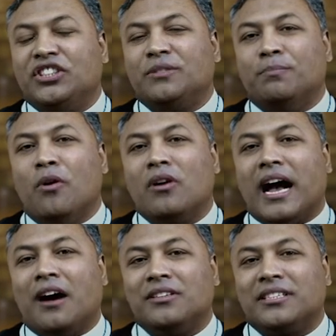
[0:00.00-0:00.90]
spoke
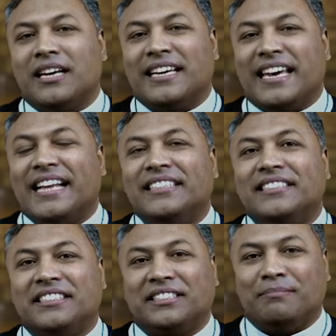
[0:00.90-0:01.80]
out against
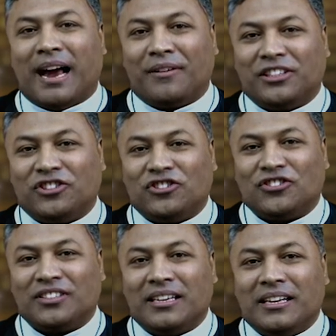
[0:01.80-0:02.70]
this
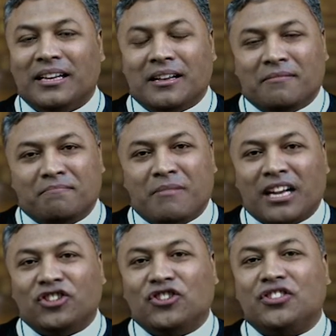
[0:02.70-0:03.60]
marriage,
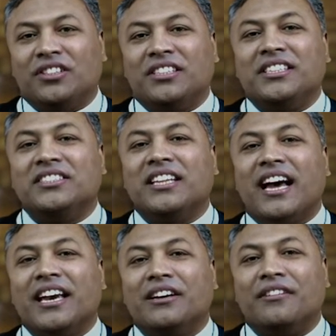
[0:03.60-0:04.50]
much to the
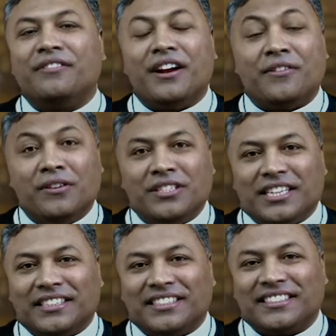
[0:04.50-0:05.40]
dislike of
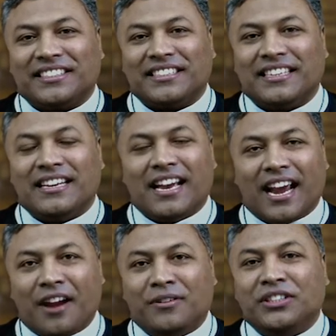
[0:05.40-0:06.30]
Herodias,
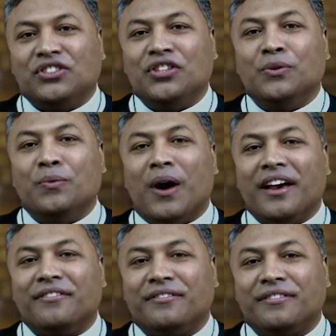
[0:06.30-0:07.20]
Herod's new
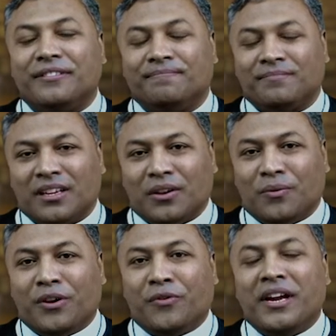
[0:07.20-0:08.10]
wife.
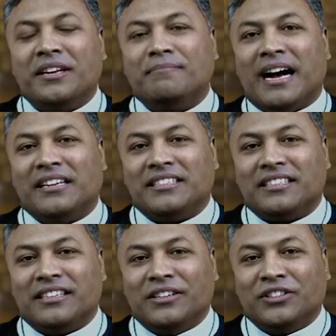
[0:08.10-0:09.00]
We read about it
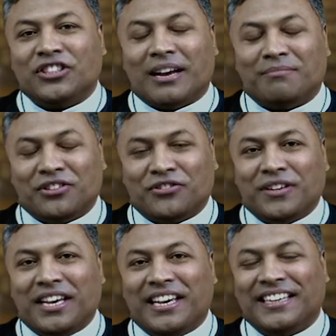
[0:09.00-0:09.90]
in Luke chapter
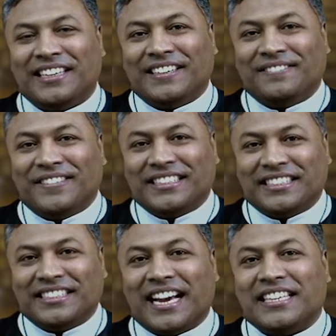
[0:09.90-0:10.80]
3,
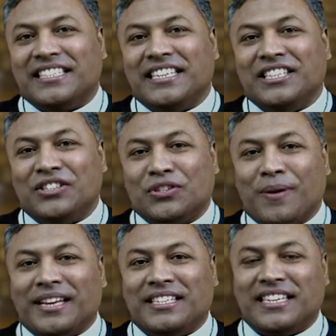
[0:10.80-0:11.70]
verses 19 to
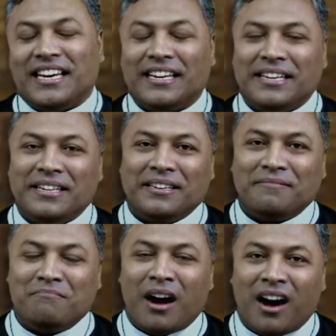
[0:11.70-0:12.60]
20,
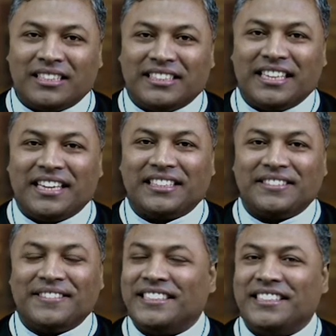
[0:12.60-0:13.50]
Mark 6,
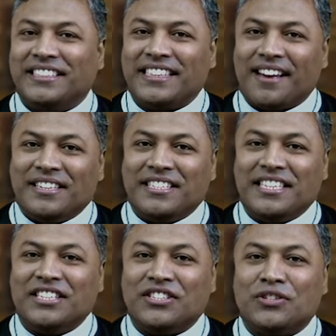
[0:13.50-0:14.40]
verses
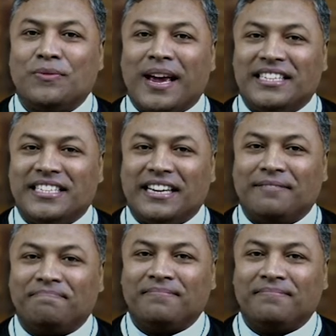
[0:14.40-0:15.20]
17 to 20.